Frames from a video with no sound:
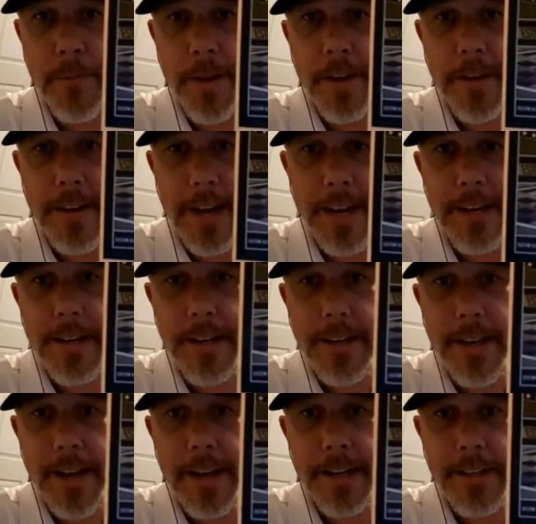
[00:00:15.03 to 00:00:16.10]
a
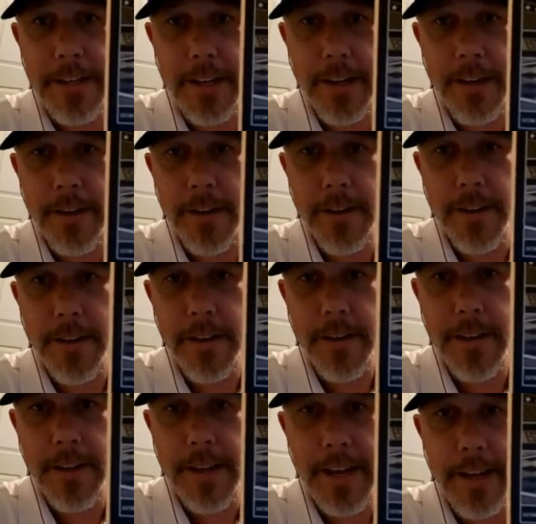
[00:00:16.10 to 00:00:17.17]
99 year
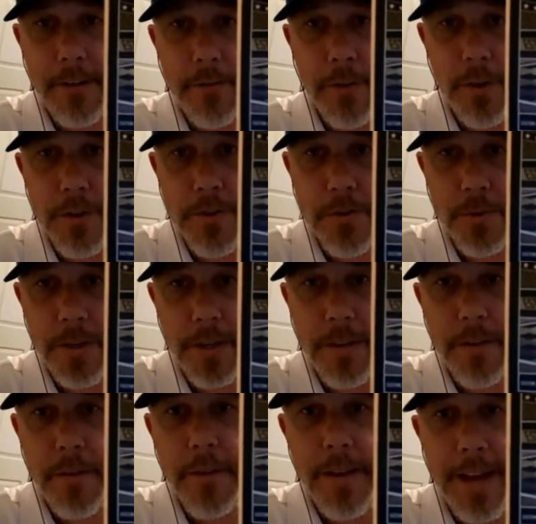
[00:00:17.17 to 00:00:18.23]
anniversary,
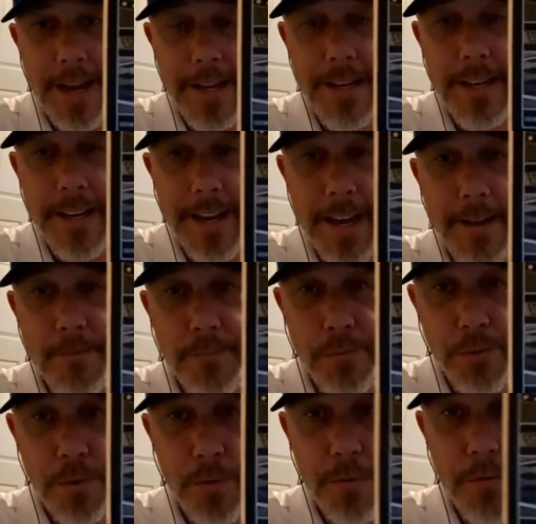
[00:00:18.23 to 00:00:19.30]
99
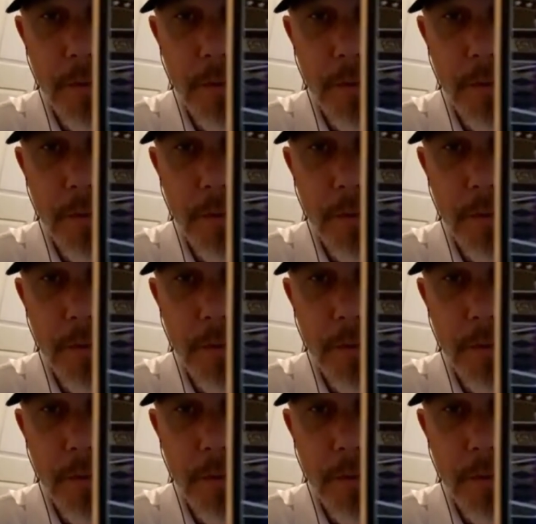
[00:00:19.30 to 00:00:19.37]
proof